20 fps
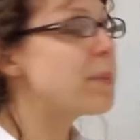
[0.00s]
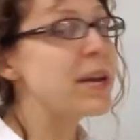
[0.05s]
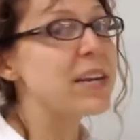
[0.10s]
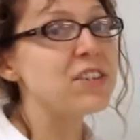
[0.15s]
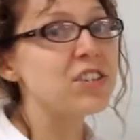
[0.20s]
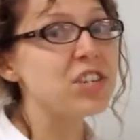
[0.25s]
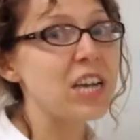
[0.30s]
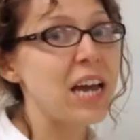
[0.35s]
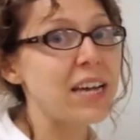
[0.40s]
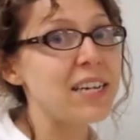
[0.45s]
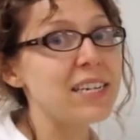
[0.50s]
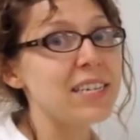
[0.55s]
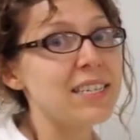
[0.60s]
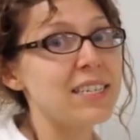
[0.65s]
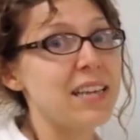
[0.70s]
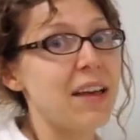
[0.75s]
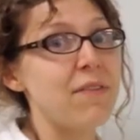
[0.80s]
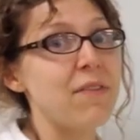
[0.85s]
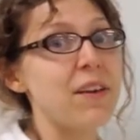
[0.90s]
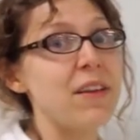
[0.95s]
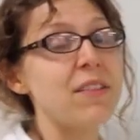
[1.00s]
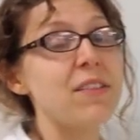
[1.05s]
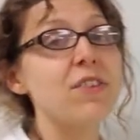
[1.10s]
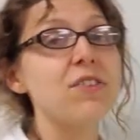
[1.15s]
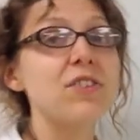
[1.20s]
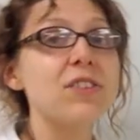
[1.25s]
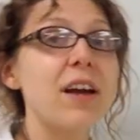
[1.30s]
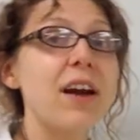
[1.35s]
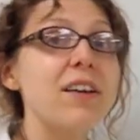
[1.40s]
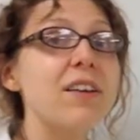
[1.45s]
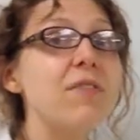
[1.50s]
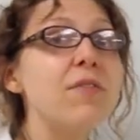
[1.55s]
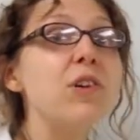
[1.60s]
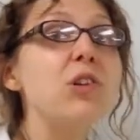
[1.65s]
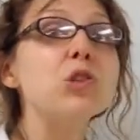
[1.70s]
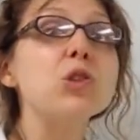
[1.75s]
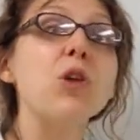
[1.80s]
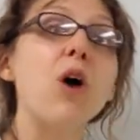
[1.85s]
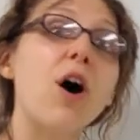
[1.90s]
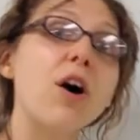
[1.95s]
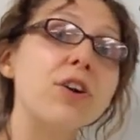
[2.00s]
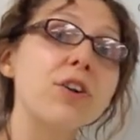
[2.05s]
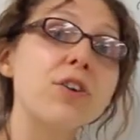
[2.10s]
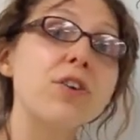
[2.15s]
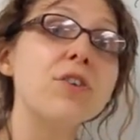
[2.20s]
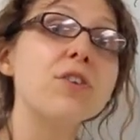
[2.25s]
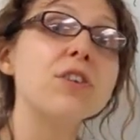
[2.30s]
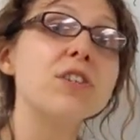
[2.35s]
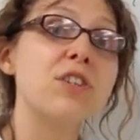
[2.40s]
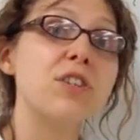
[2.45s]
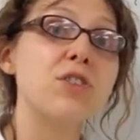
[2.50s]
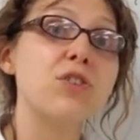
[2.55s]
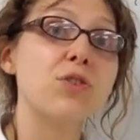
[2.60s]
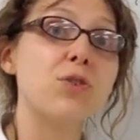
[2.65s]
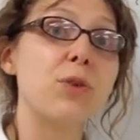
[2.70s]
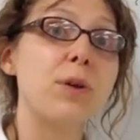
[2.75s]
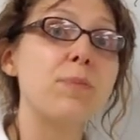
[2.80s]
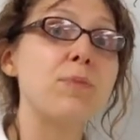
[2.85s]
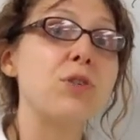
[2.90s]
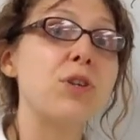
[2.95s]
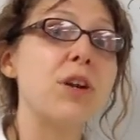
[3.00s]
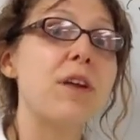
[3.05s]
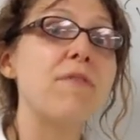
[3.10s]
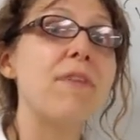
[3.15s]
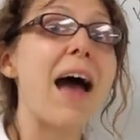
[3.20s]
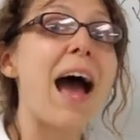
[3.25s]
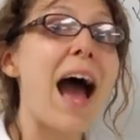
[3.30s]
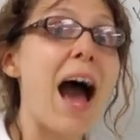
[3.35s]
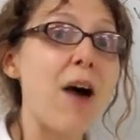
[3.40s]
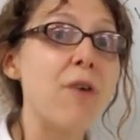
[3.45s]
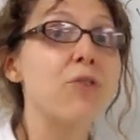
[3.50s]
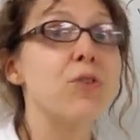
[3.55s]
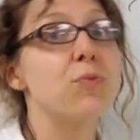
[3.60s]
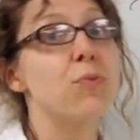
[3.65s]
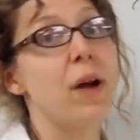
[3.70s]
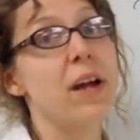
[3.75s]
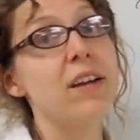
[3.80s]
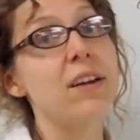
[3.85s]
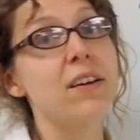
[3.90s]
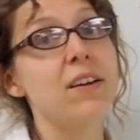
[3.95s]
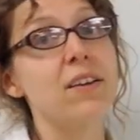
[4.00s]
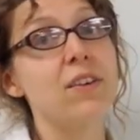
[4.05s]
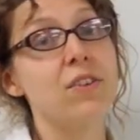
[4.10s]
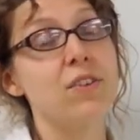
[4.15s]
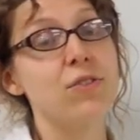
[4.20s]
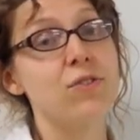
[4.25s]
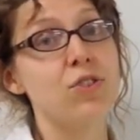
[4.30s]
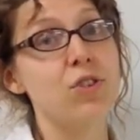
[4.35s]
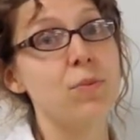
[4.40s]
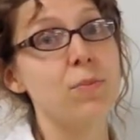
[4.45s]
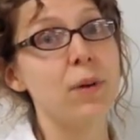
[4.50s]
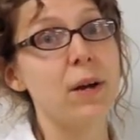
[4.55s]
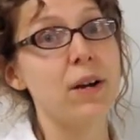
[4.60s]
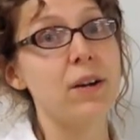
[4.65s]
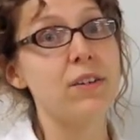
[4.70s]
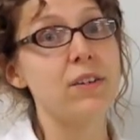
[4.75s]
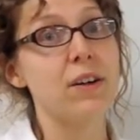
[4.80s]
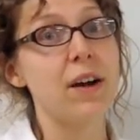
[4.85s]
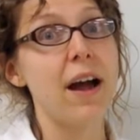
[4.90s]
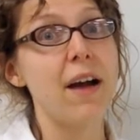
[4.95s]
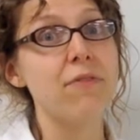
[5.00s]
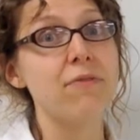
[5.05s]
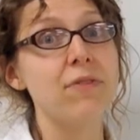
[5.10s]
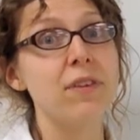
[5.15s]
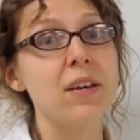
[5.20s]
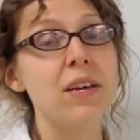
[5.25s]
page 97, there's kind of a longer description of how to write a conclusion paragraph.